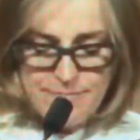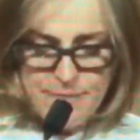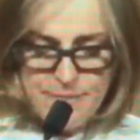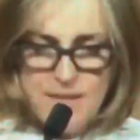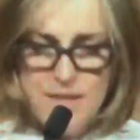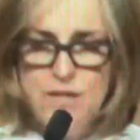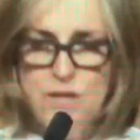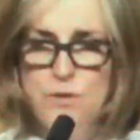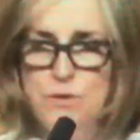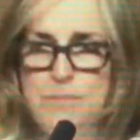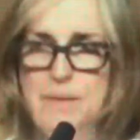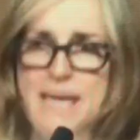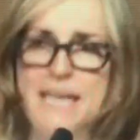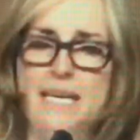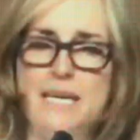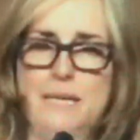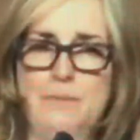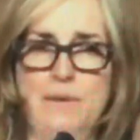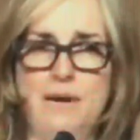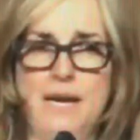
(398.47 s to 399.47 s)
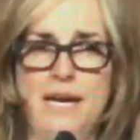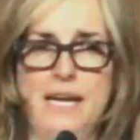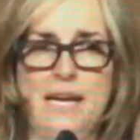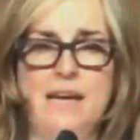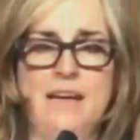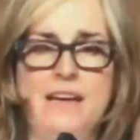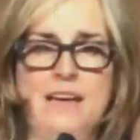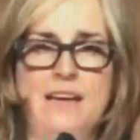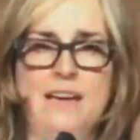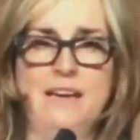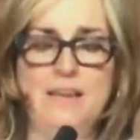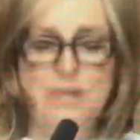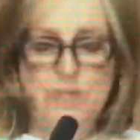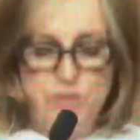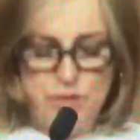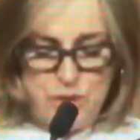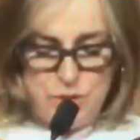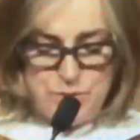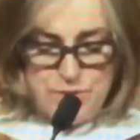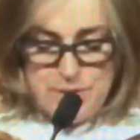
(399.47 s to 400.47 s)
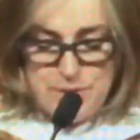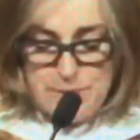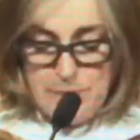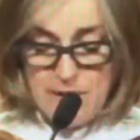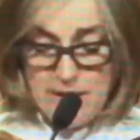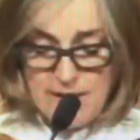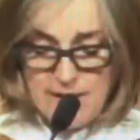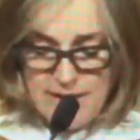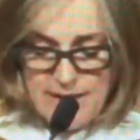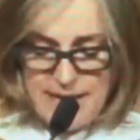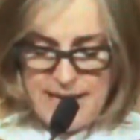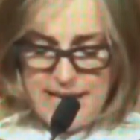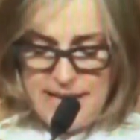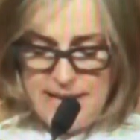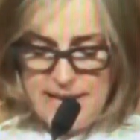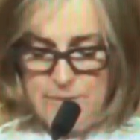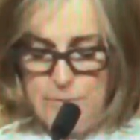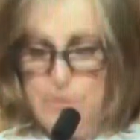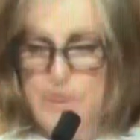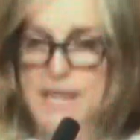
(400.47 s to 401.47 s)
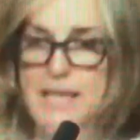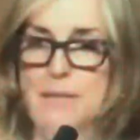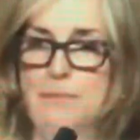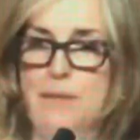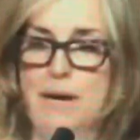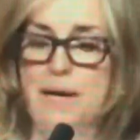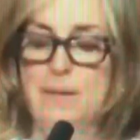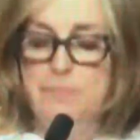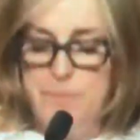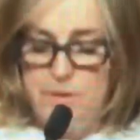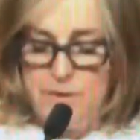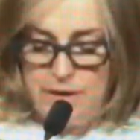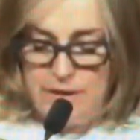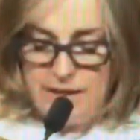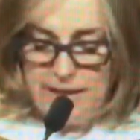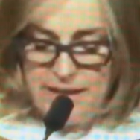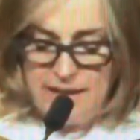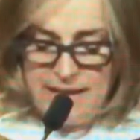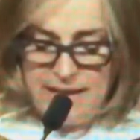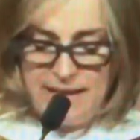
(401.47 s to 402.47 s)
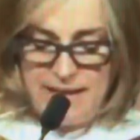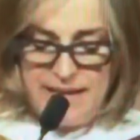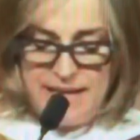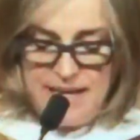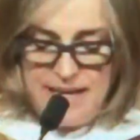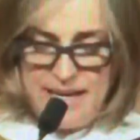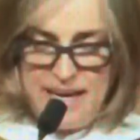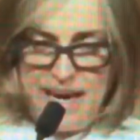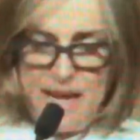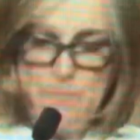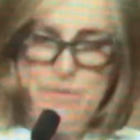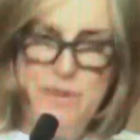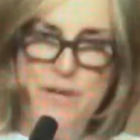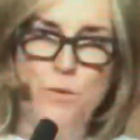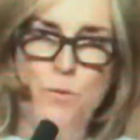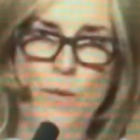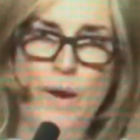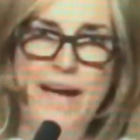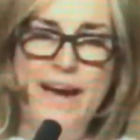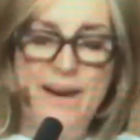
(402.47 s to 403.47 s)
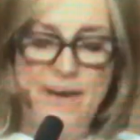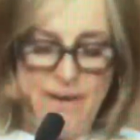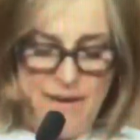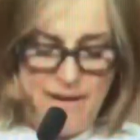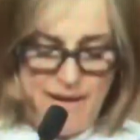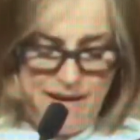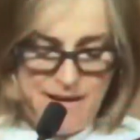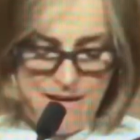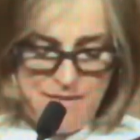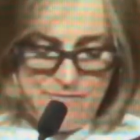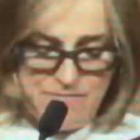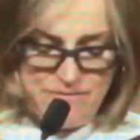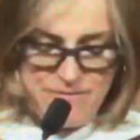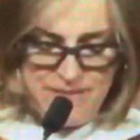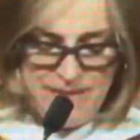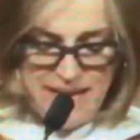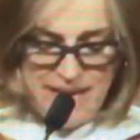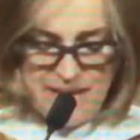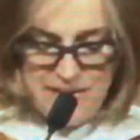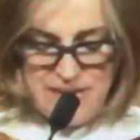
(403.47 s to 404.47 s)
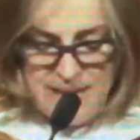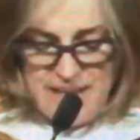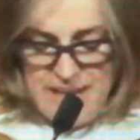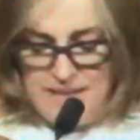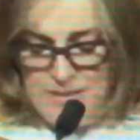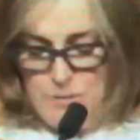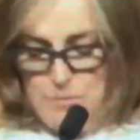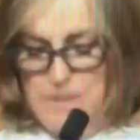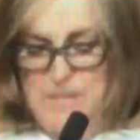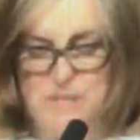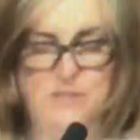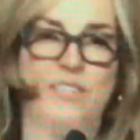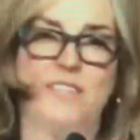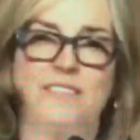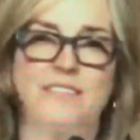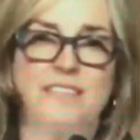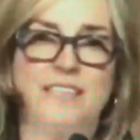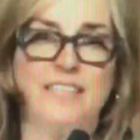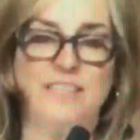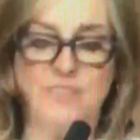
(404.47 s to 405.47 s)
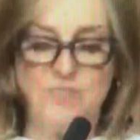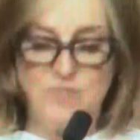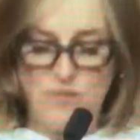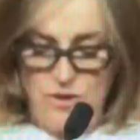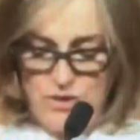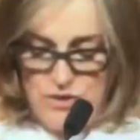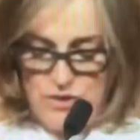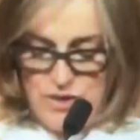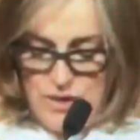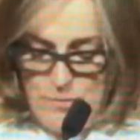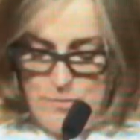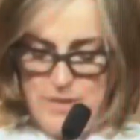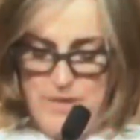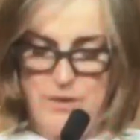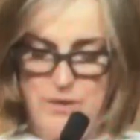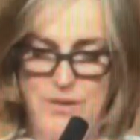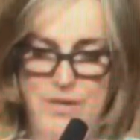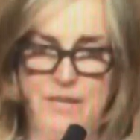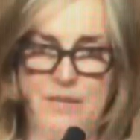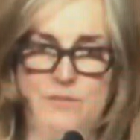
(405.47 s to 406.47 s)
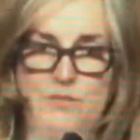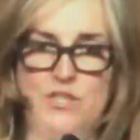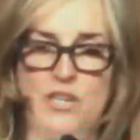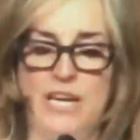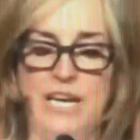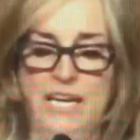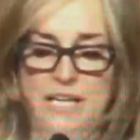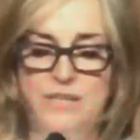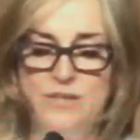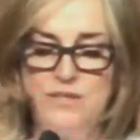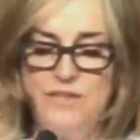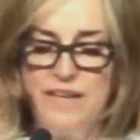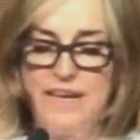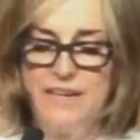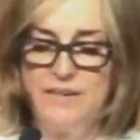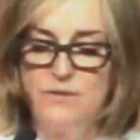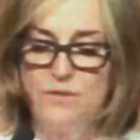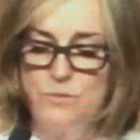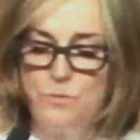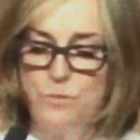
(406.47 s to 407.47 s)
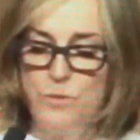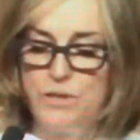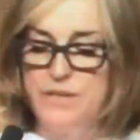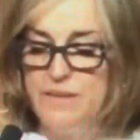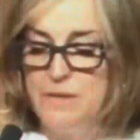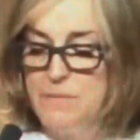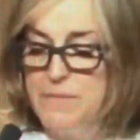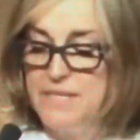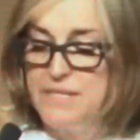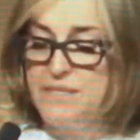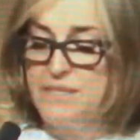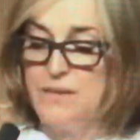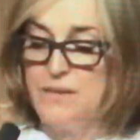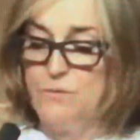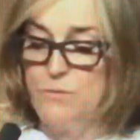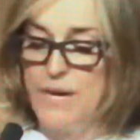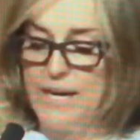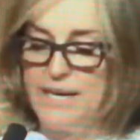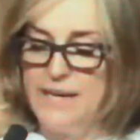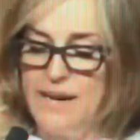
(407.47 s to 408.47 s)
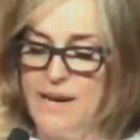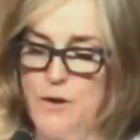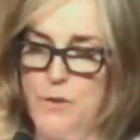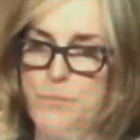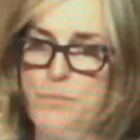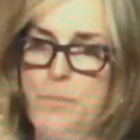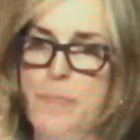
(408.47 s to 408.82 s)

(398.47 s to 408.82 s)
You know, in making my show Spark and in writing my book, I've been aware of nothing as much as the astonishing period of change that we're in the midst of right now,